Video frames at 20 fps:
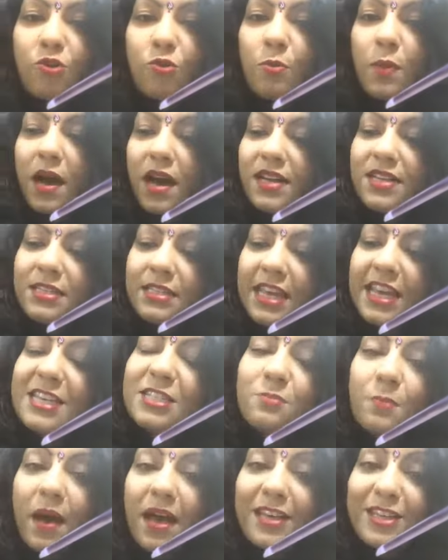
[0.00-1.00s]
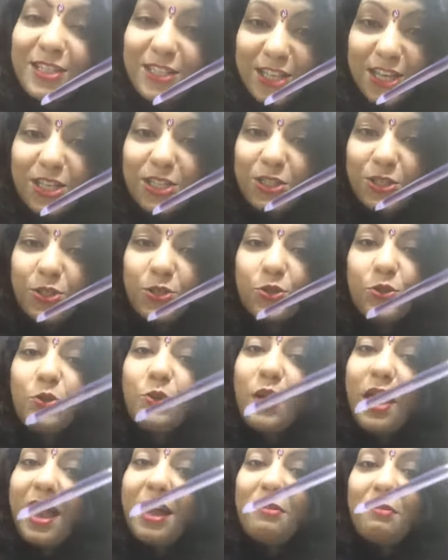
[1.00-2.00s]
Kumar says my sister
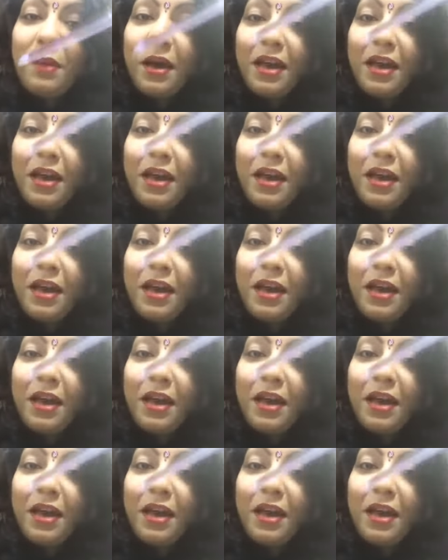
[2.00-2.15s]
too and